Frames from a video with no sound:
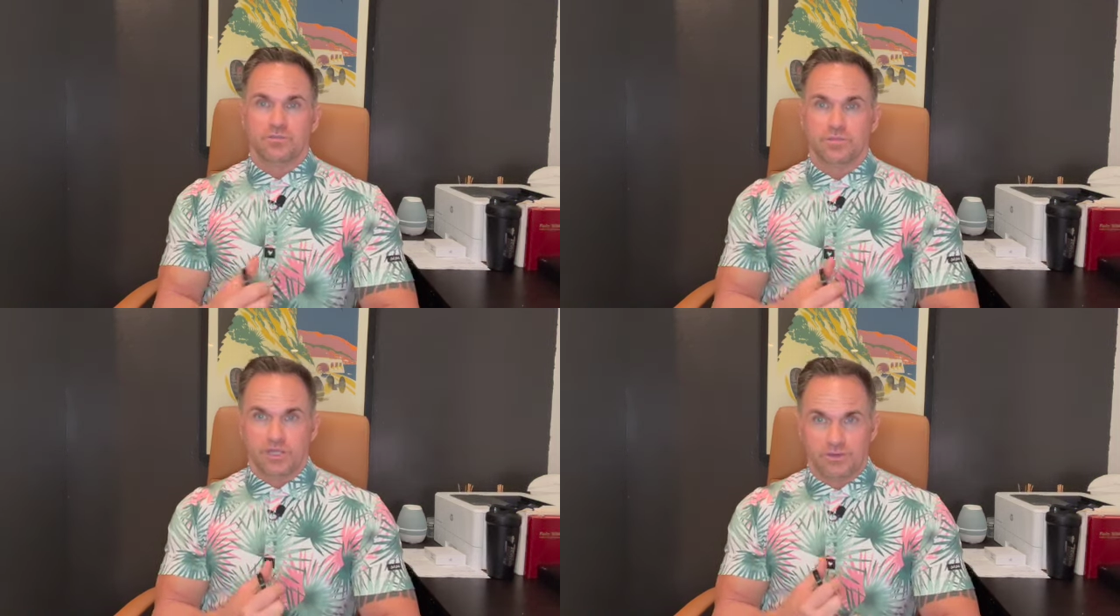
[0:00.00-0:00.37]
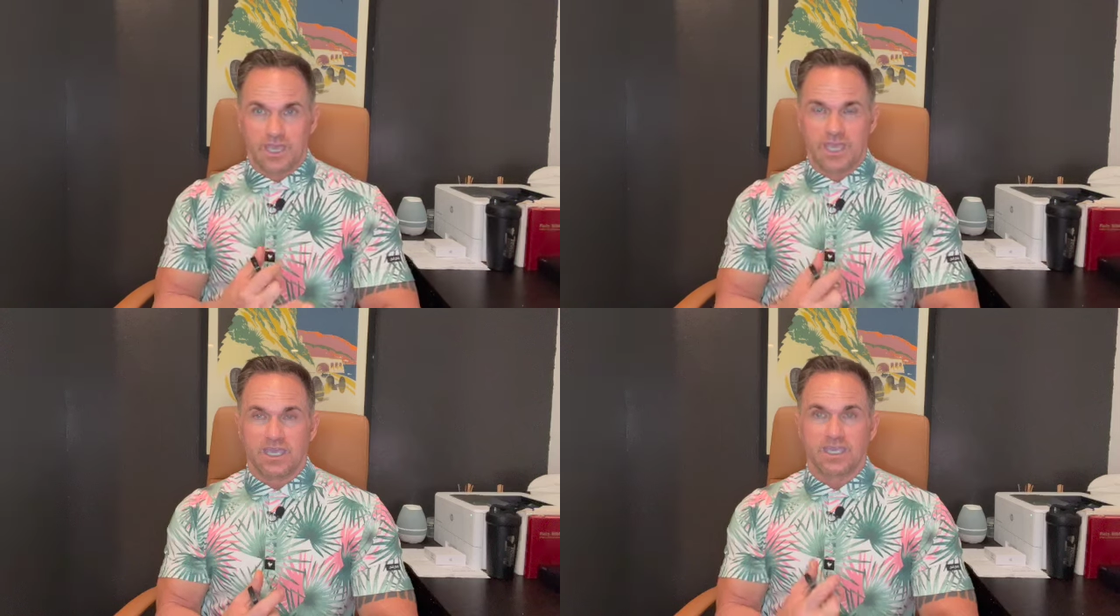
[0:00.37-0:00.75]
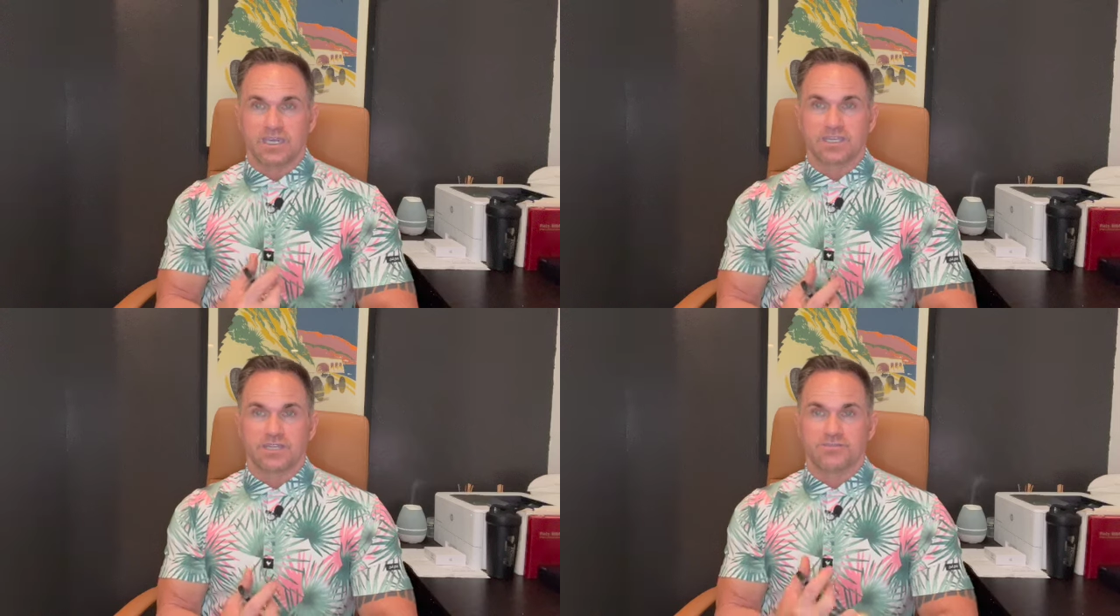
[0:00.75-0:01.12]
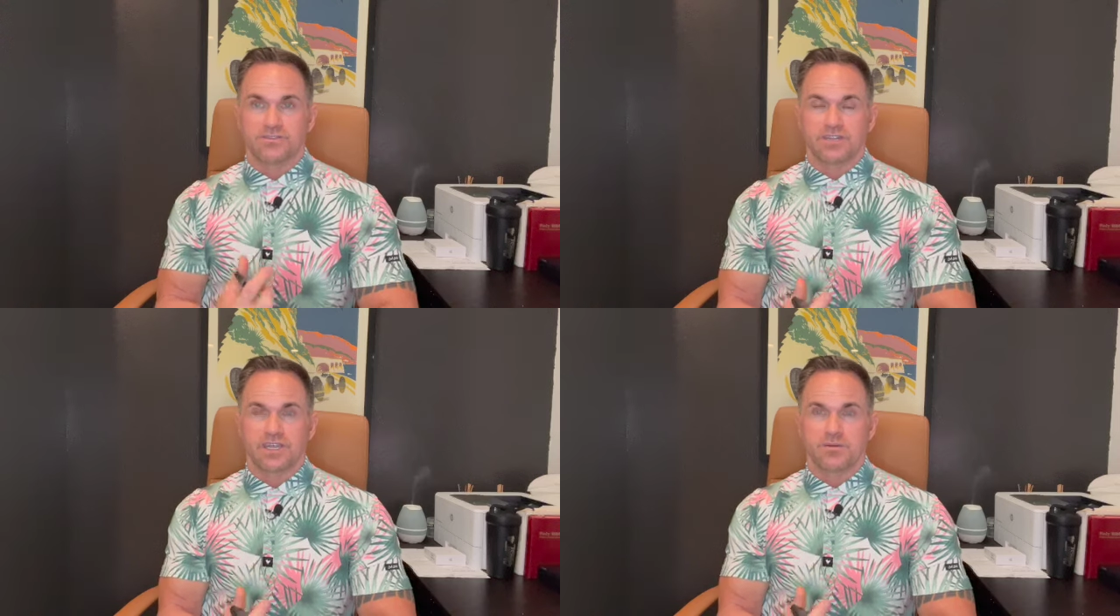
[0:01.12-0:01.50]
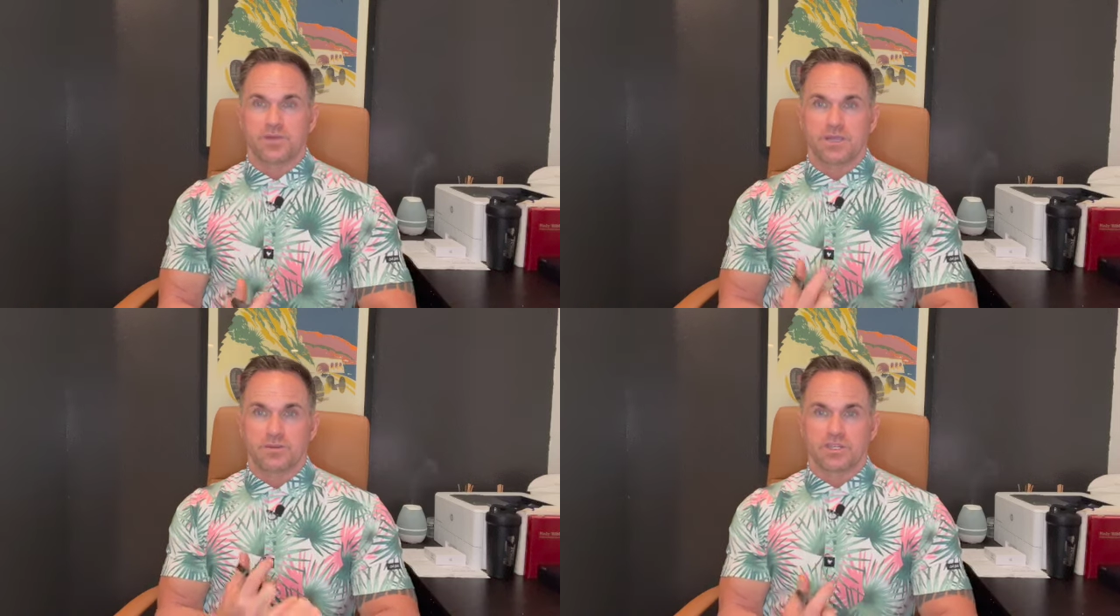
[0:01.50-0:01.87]
but you can get a gift for the down
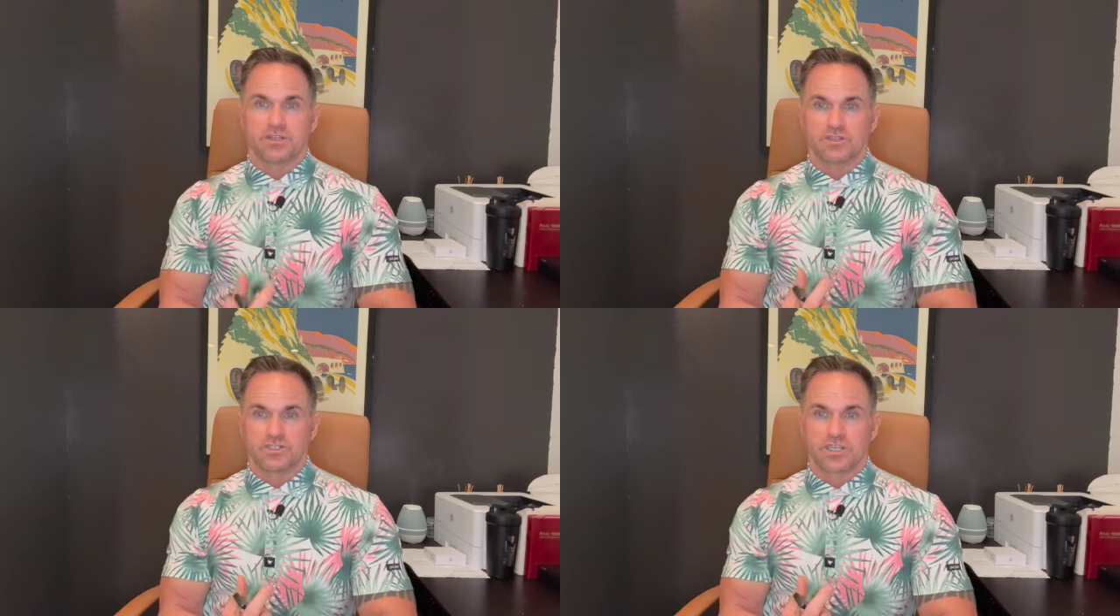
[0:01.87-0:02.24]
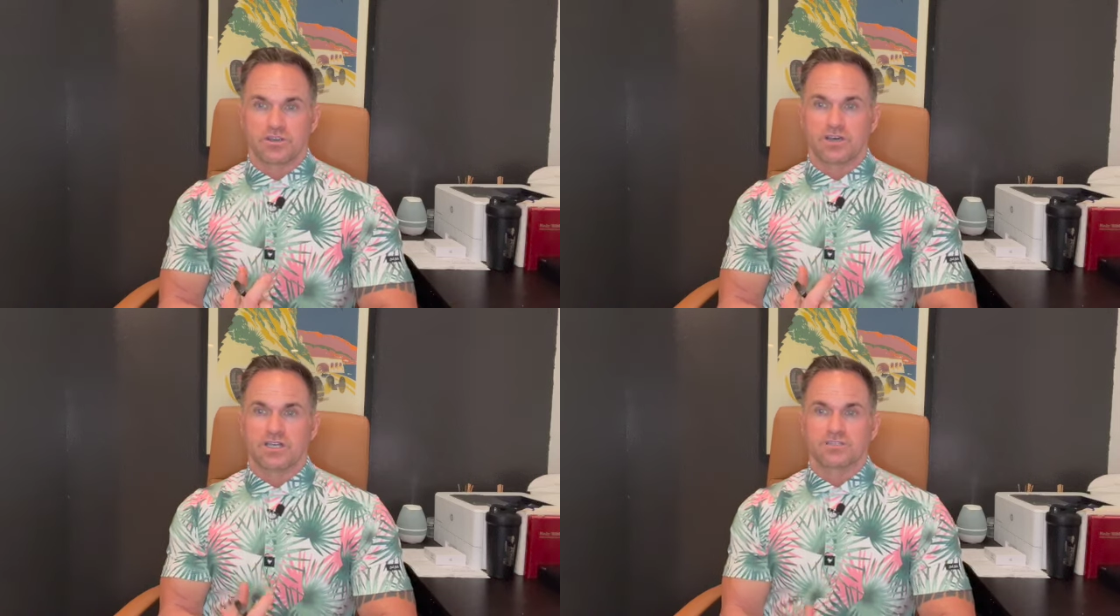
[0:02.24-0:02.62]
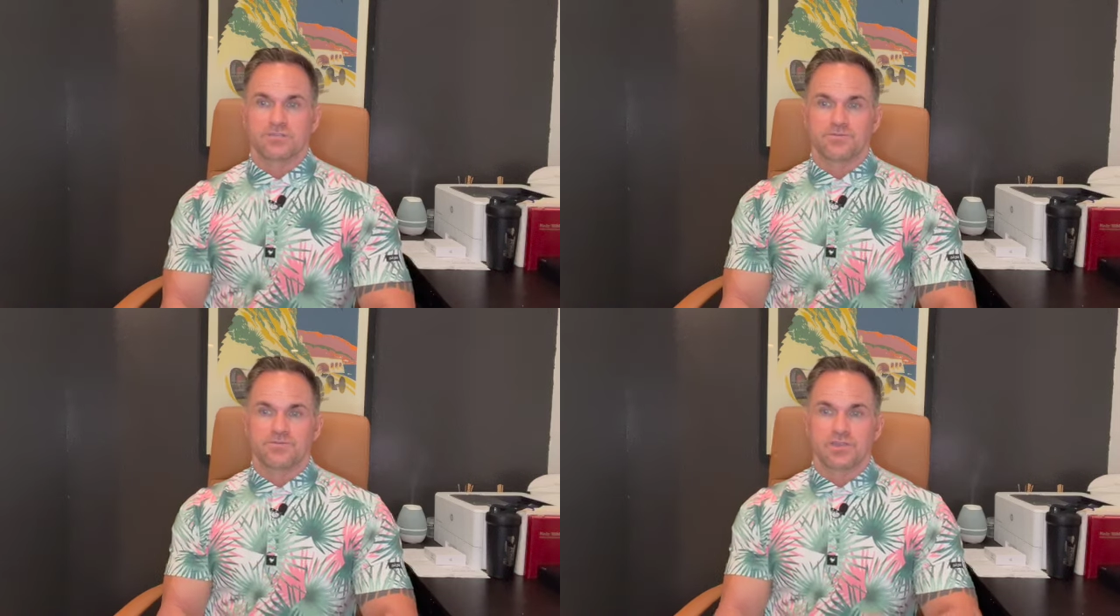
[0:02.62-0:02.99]
payment and the closing costs.